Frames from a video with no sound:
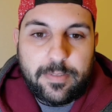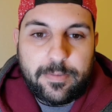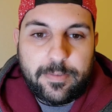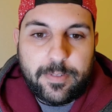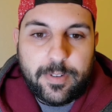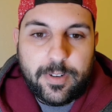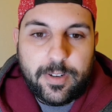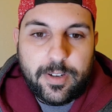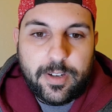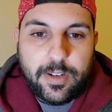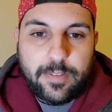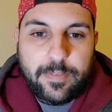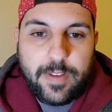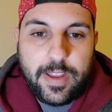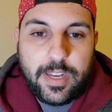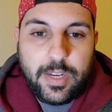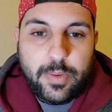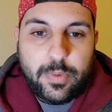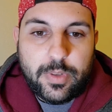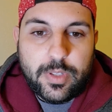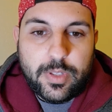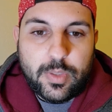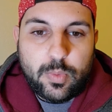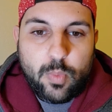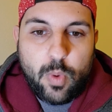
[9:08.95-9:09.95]
for if
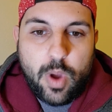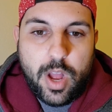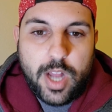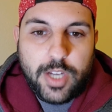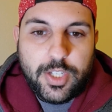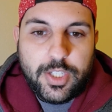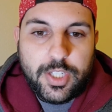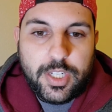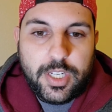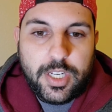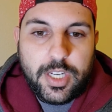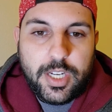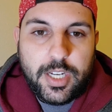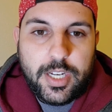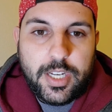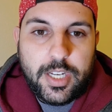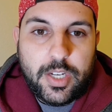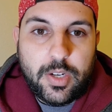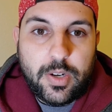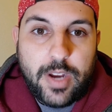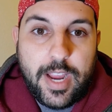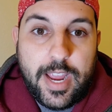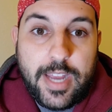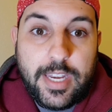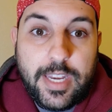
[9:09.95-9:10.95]
anyone's watching
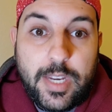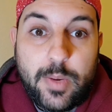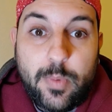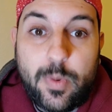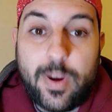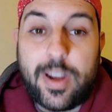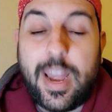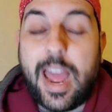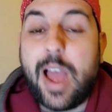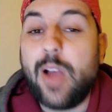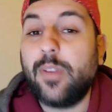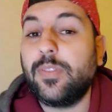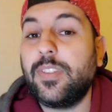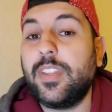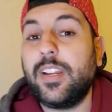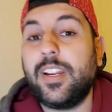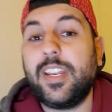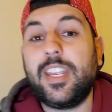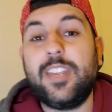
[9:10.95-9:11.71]
or anyone out there,